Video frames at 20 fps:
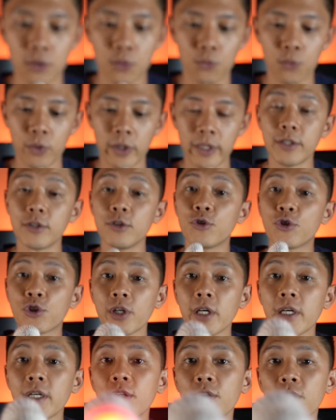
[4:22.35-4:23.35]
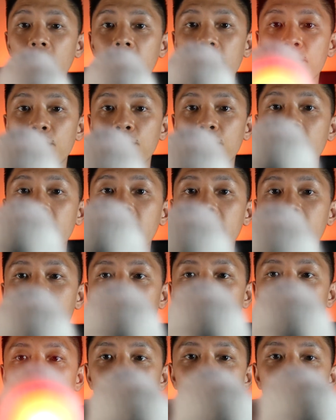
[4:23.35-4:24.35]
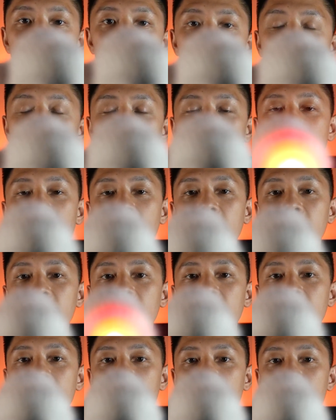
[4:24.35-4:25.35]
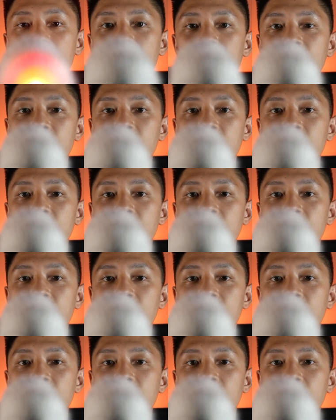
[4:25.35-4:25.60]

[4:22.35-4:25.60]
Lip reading: when you shine a light blinking in their face like this,